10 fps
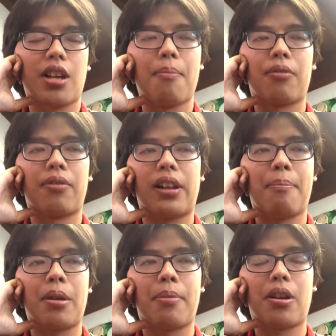some
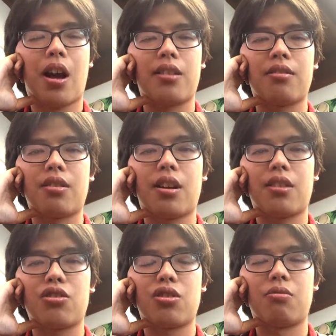overlap, but not
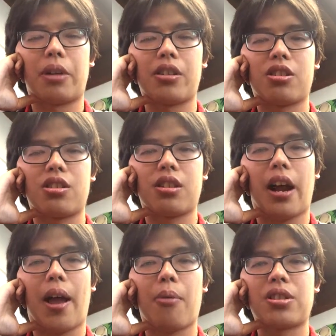too
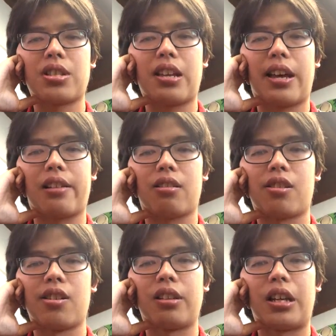much. I would say that
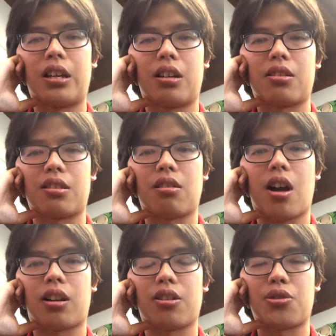Learned League is a
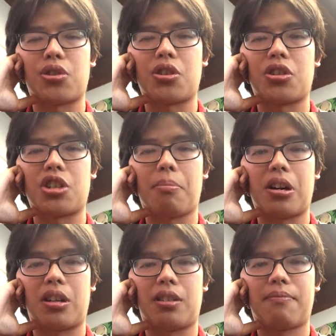lot closer to
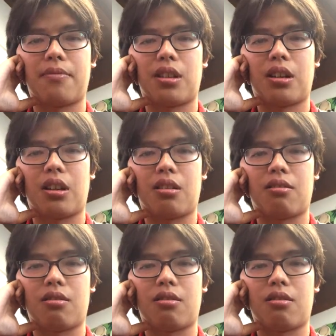Jeopardy than